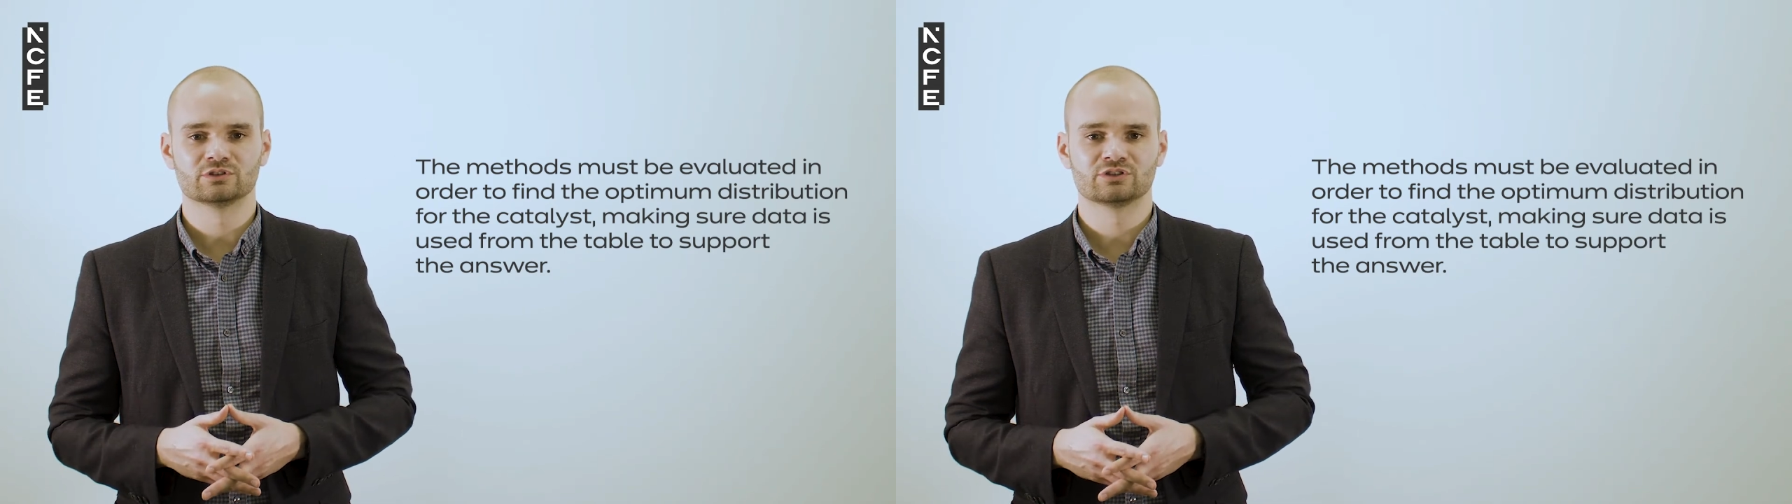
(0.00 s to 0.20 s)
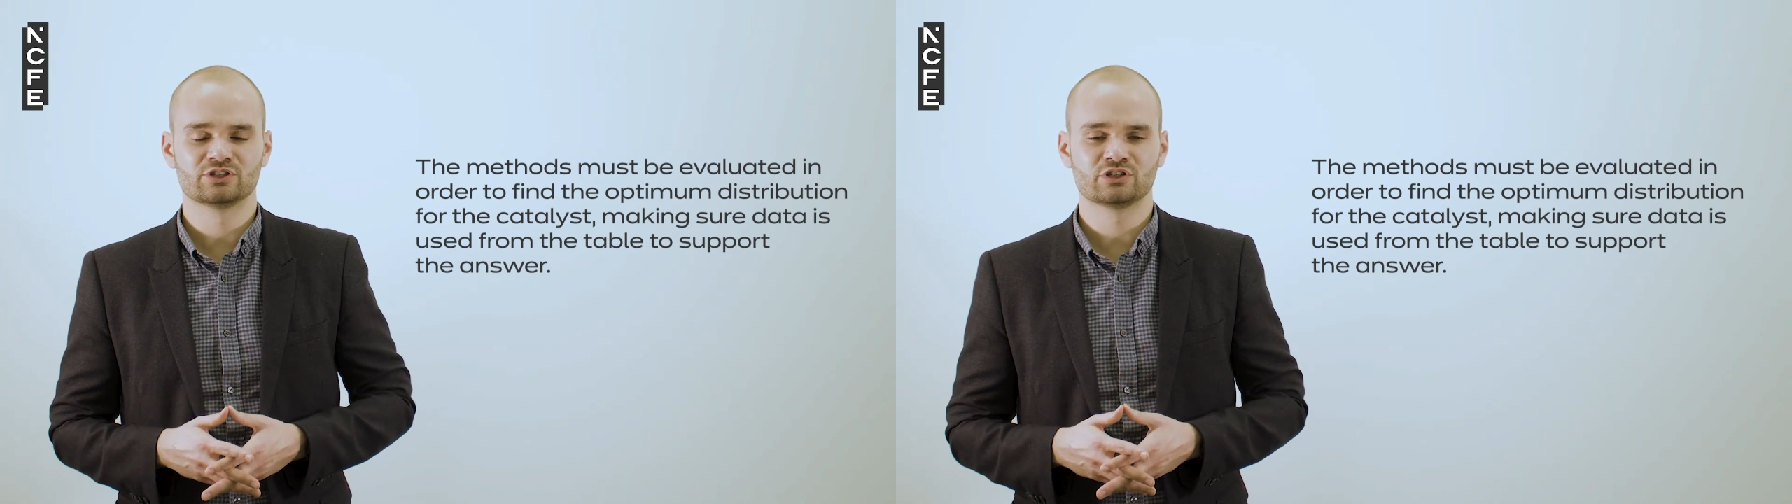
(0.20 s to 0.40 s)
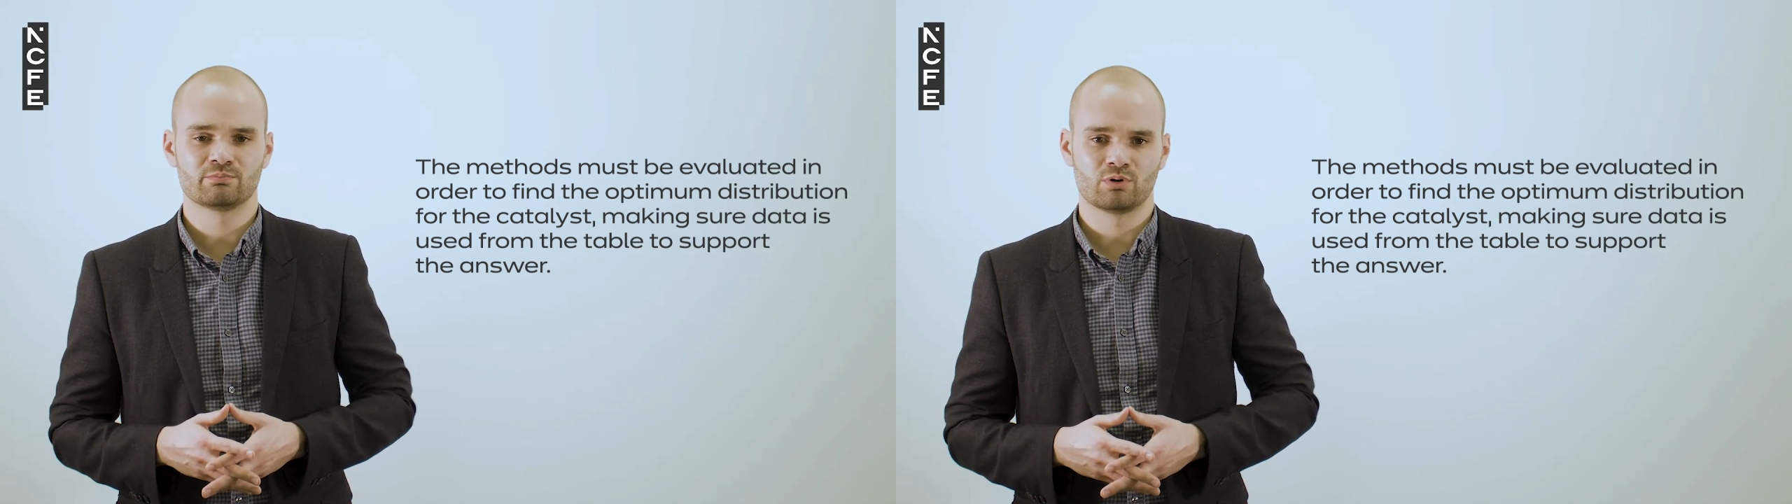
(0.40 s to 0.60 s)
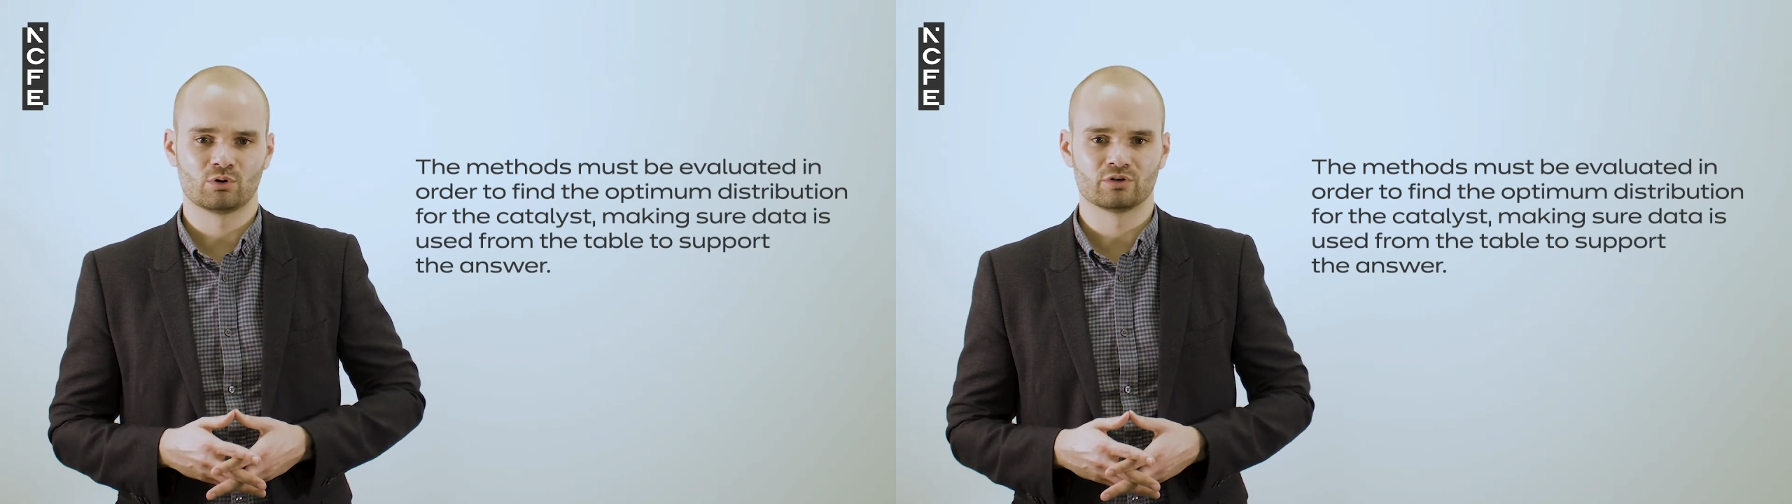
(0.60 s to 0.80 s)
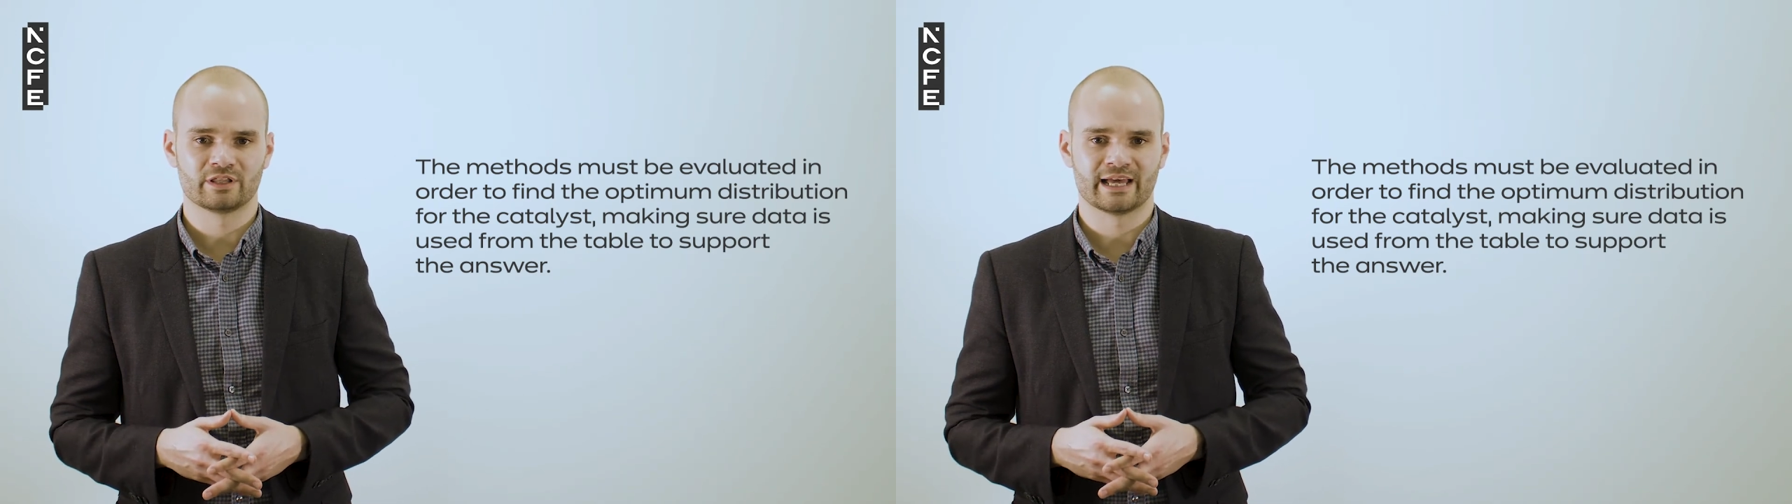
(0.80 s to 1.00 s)
to
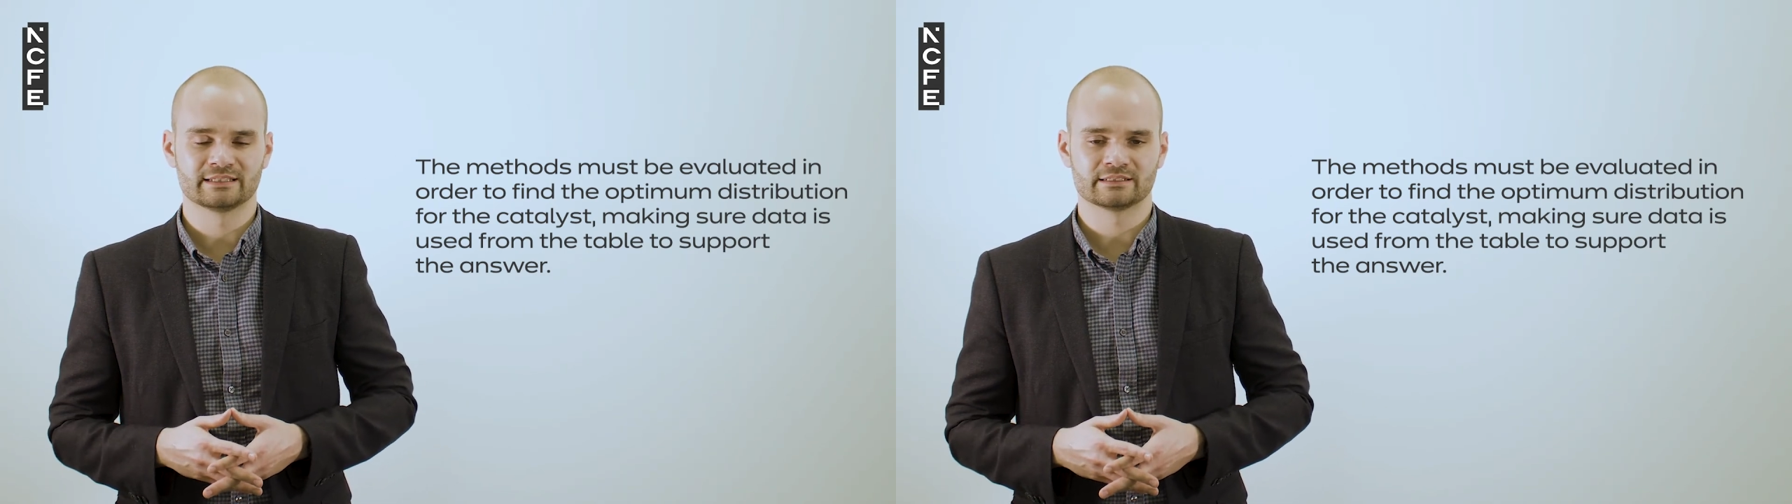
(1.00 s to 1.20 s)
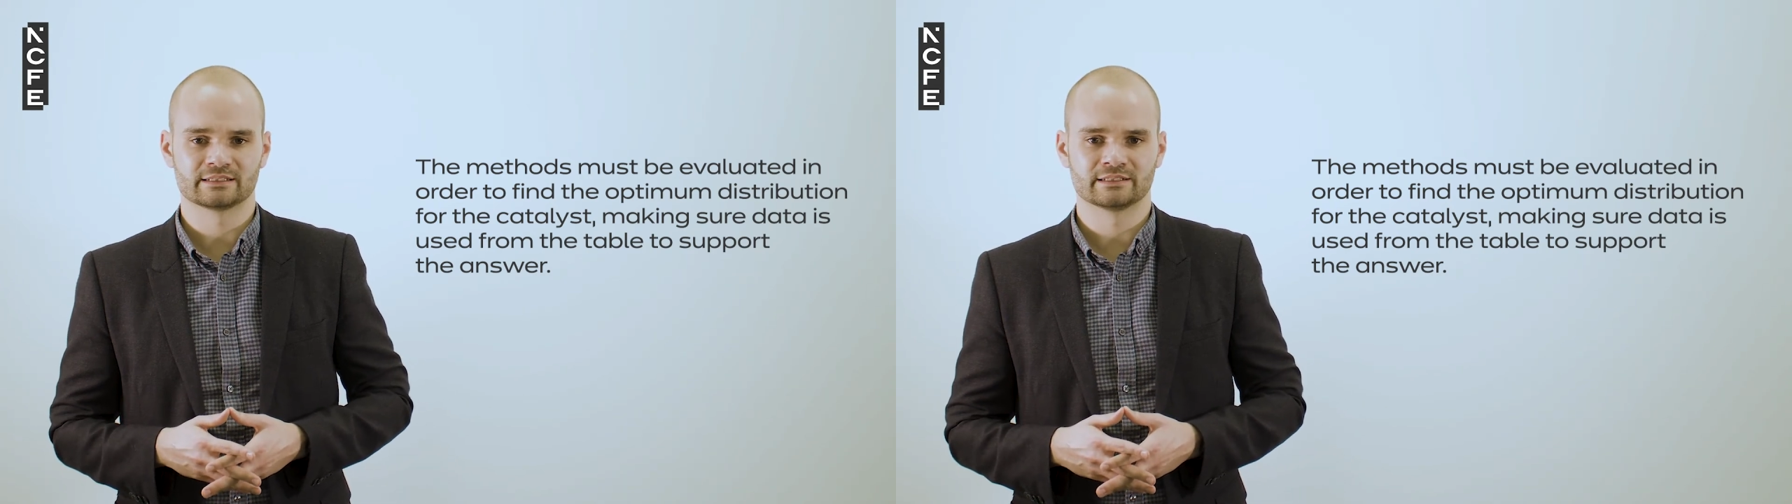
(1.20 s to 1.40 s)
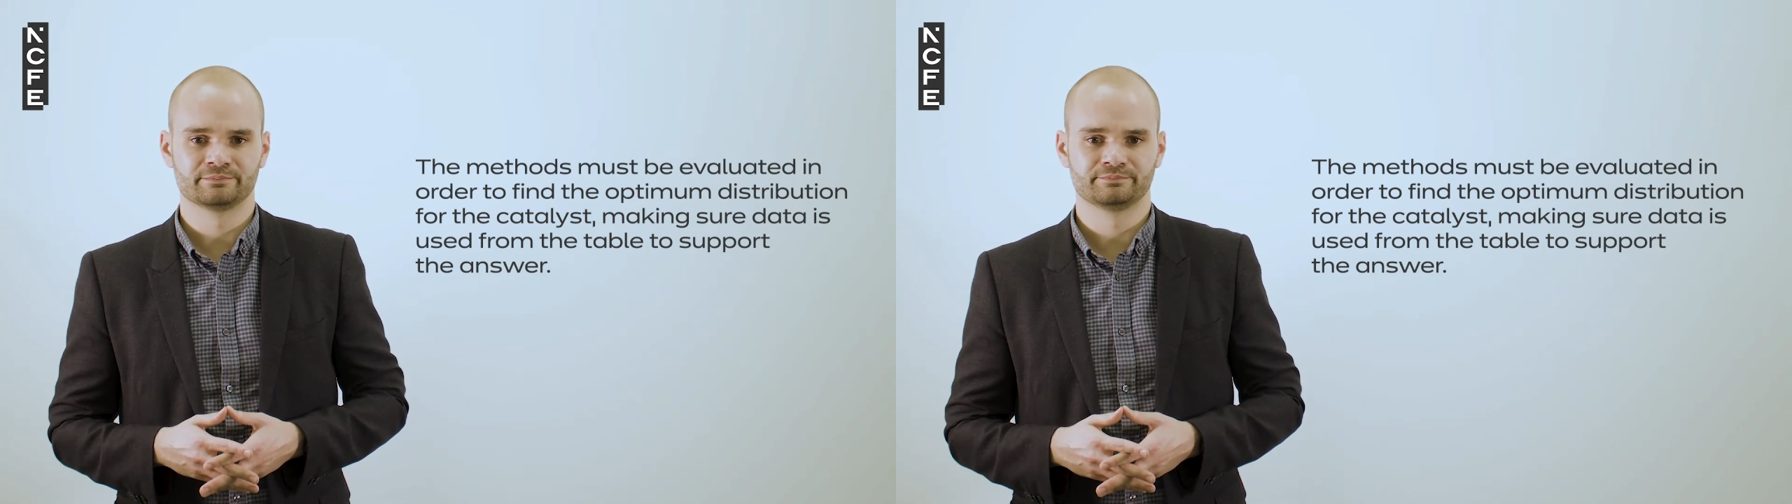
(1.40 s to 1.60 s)
support the answer.